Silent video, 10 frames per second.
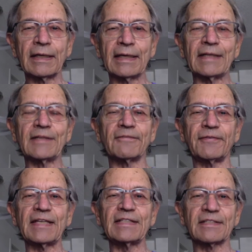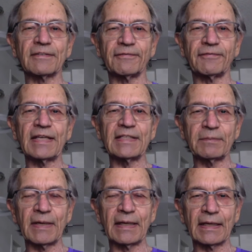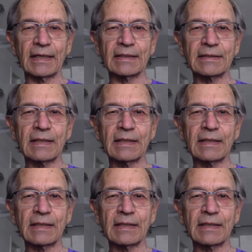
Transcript: in the face-to-face meetings,